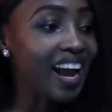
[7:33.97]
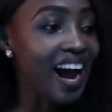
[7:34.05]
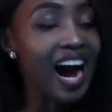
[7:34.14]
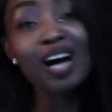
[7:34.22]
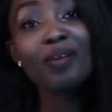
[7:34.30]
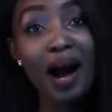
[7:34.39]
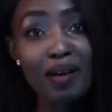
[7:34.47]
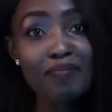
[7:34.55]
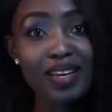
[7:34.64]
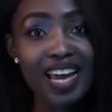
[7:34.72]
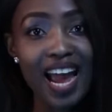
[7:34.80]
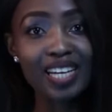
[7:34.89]
How I
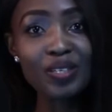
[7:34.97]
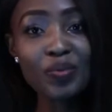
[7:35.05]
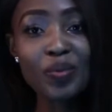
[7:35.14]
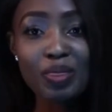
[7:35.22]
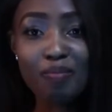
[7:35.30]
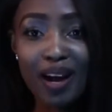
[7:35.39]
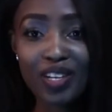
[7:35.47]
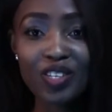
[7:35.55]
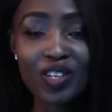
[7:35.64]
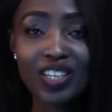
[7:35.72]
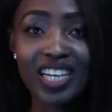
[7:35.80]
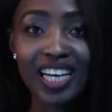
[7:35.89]
began with my
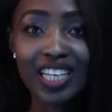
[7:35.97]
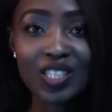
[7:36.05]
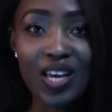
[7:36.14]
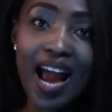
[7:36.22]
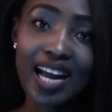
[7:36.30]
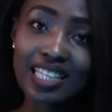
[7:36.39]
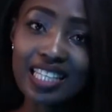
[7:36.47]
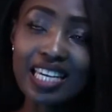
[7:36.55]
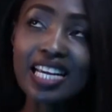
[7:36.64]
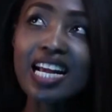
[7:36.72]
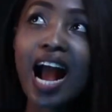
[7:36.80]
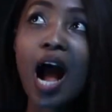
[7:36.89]
journey into
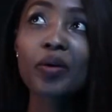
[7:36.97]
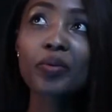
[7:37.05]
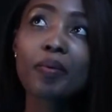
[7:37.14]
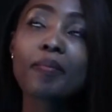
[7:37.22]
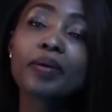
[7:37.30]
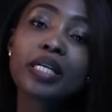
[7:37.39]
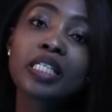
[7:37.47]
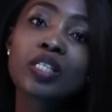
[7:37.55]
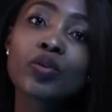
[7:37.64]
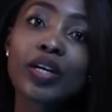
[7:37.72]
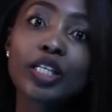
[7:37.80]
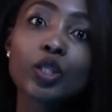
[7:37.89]
acting, I remember in
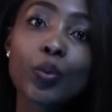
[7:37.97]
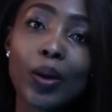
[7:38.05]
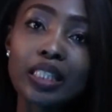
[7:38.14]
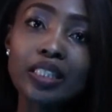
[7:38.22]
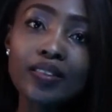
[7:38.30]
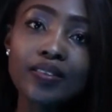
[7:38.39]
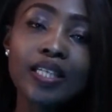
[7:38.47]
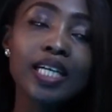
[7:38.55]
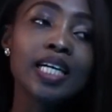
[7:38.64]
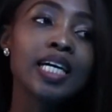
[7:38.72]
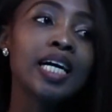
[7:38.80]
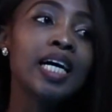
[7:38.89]
grade 12,
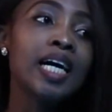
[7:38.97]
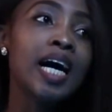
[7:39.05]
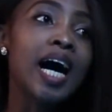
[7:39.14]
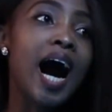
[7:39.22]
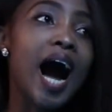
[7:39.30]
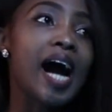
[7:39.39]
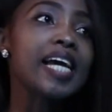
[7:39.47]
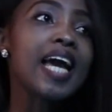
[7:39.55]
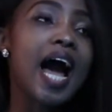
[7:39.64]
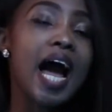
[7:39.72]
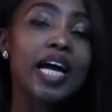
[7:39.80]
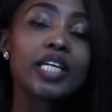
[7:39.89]
I
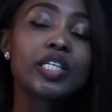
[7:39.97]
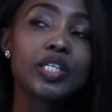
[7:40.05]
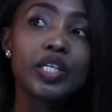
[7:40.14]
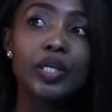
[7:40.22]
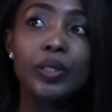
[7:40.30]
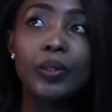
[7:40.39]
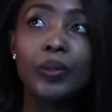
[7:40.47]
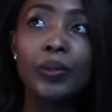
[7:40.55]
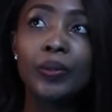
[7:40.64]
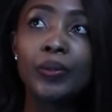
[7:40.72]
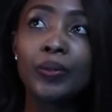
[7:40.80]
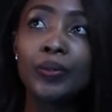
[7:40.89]
had
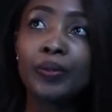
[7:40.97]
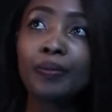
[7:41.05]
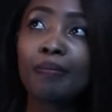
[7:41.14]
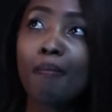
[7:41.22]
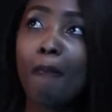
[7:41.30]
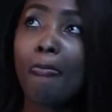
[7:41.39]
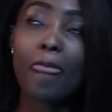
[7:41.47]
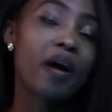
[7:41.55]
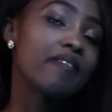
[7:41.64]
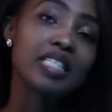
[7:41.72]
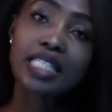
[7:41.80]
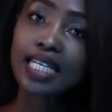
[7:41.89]
to,
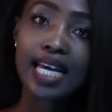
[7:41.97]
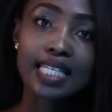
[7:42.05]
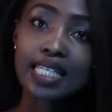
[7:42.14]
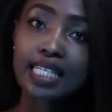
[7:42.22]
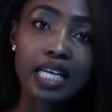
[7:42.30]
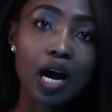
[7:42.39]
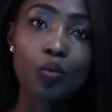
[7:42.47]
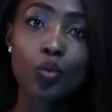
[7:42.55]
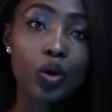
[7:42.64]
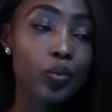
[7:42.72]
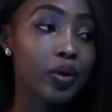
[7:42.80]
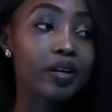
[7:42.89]
obviously that's the time
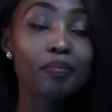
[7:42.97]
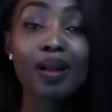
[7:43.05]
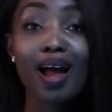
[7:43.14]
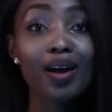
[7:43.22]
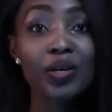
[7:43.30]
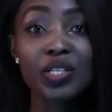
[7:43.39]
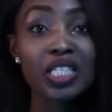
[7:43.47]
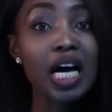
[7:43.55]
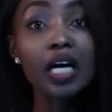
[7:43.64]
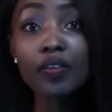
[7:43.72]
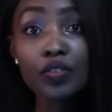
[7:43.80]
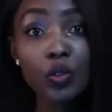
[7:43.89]
where we apply
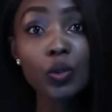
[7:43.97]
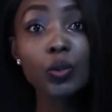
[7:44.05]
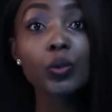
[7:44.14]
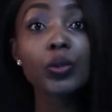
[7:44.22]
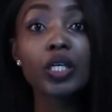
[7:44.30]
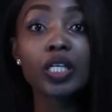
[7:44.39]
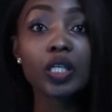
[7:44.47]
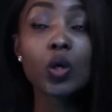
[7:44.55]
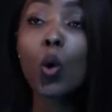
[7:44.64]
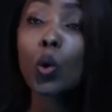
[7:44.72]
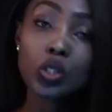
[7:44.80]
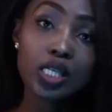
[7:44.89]
ourselves to the
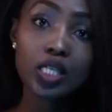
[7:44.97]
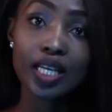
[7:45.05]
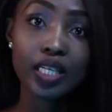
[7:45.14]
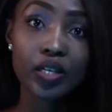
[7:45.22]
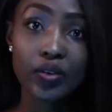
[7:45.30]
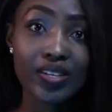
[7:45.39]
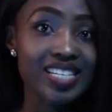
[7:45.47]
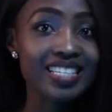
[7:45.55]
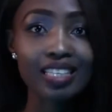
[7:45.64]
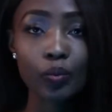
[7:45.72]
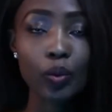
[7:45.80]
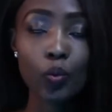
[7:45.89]
courses and careers
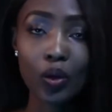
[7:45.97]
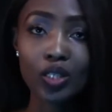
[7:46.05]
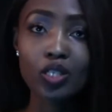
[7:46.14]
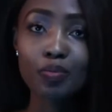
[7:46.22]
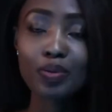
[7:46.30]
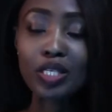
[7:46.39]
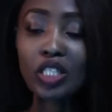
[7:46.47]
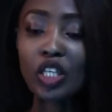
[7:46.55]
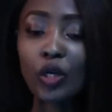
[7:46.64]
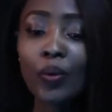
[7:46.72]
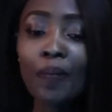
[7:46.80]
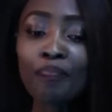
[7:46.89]
that we want to
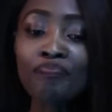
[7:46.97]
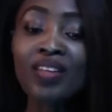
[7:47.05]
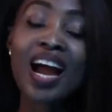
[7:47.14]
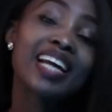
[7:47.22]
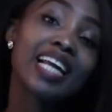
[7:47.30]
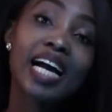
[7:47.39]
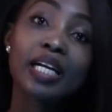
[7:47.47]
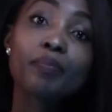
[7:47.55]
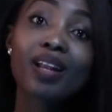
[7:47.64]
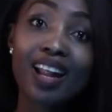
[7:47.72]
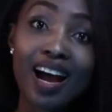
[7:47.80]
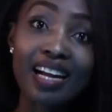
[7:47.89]
pursue, and I
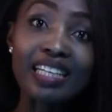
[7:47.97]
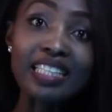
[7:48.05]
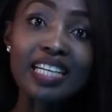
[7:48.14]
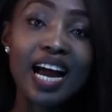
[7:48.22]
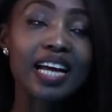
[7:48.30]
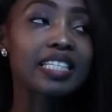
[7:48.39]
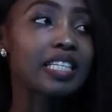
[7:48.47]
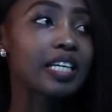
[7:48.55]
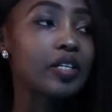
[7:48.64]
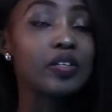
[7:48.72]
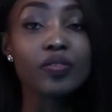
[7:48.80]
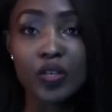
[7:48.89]
applied at a
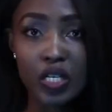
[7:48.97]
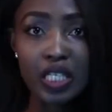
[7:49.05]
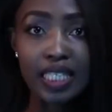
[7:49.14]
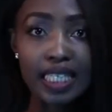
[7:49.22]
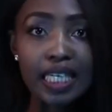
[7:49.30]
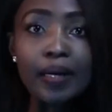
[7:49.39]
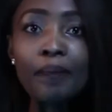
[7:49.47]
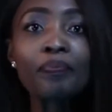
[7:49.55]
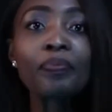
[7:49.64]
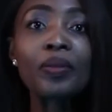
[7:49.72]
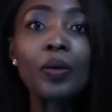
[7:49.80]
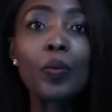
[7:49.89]
university.
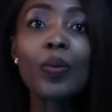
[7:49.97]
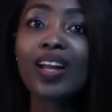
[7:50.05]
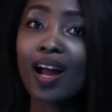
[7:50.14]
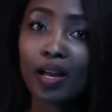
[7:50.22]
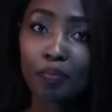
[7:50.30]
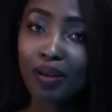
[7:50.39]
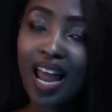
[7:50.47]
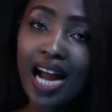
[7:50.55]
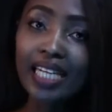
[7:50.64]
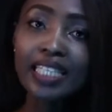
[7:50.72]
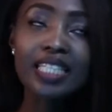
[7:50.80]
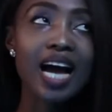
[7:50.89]
When I
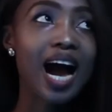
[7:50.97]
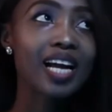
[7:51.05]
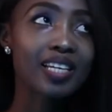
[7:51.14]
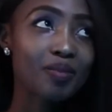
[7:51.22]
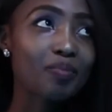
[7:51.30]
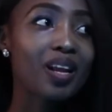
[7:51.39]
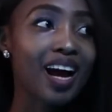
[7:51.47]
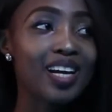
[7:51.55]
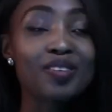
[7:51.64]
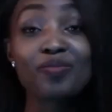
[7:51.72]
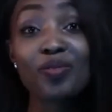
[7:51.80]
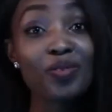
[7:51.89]
applied
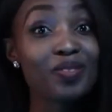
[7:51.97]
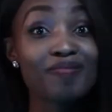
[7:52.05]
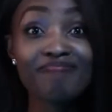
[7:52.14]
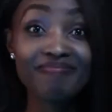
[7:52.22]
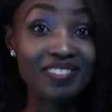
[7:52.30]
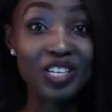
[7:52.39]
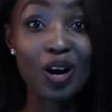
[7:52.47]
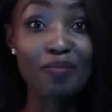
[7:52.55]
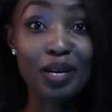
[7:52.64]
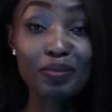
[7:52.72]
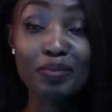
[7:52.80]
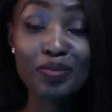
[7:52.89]
for
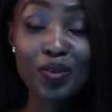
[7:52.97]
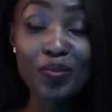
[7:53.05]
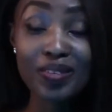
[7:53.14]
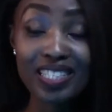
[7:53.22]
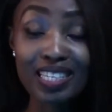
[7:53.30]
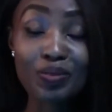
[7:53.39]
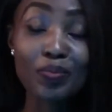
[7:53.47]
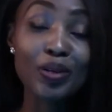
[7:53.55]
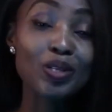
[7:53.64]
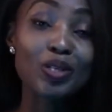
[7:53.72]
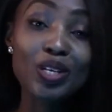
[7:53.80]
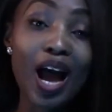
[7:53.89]
drama and performances,
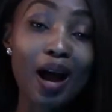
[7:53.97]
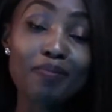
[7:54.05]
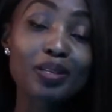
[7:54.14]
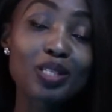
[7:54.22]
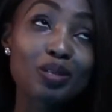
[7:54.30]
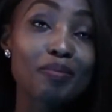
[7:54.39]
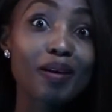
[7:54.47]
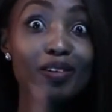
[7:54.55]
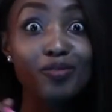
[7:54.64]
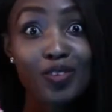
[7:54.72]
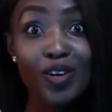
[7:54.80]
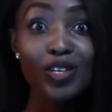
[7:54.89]
which happened to be my
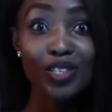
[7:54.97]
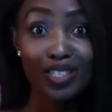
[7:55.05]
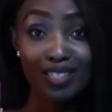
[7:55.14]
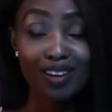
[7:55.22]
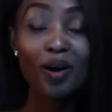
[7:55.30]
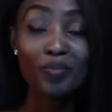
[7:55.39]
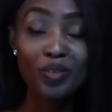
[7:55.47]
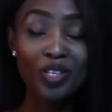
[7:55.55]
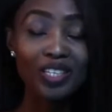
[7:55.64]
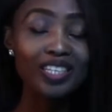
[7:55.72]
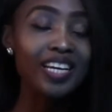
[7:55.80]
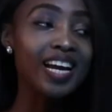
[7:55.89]
first
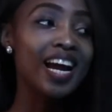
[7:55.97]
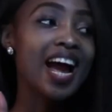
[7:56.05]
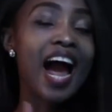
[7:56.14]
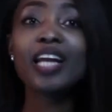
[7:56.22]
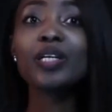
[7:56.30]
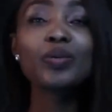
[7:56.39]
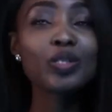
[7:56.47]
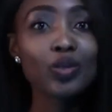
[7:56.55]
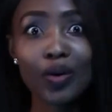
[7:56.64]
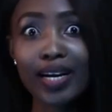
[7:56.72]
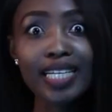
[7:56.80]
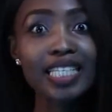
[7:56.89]
option. And it was
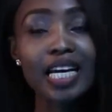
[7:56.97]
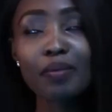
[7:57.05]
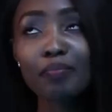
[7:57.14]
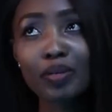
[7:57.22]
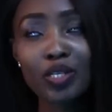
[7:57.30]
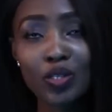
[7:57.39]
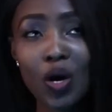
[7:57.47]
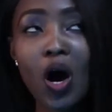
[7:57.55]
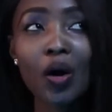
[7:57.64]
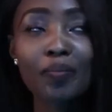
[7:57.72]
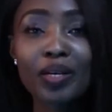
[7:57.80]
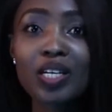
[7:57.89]
crazy and
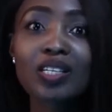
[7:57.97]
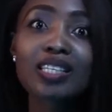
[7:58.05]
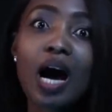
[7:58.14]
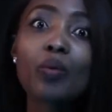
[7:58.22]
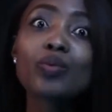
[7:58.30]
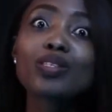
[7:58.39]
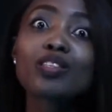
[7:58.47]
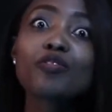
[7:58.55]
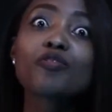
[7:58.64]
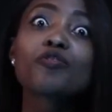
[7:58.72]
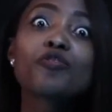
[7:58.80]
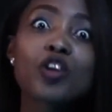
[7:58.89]
bizarre because I was the
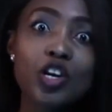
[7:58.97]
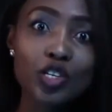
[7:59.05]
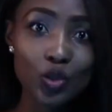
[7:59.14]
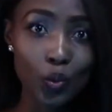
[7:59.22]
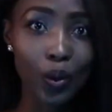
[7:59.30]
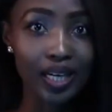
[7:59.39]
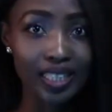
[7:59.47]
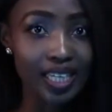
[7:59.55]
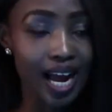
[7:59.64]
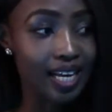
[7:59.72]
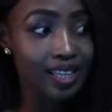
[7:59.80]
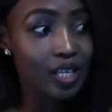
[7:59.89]
first one
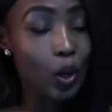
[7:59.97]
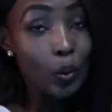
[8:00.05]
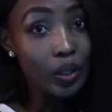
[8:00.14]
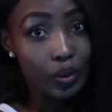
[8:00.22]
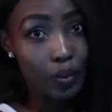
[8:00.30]
and the only